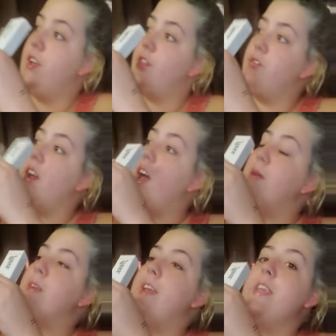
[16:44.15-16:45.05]
Three
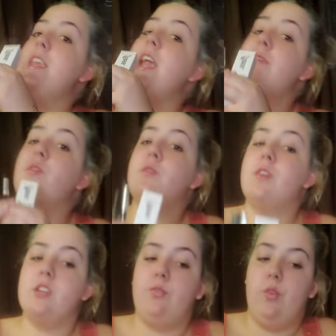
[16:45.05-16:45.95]
items I never would
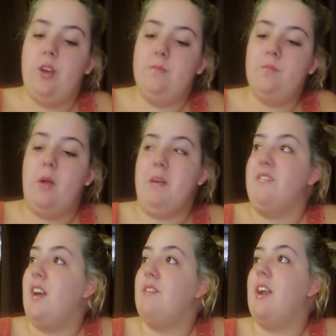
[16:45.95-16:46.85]
reach for are my
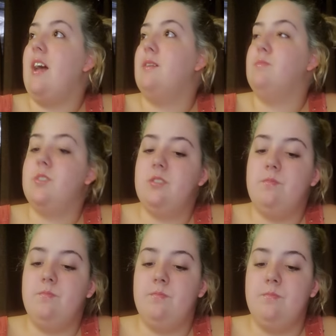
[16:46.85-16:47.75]
favorite items.
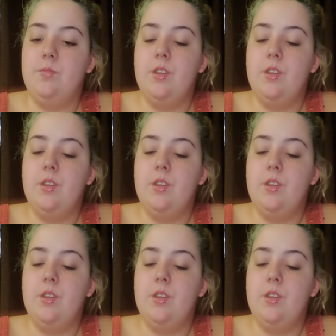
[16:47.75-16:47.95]
Mm -hmm.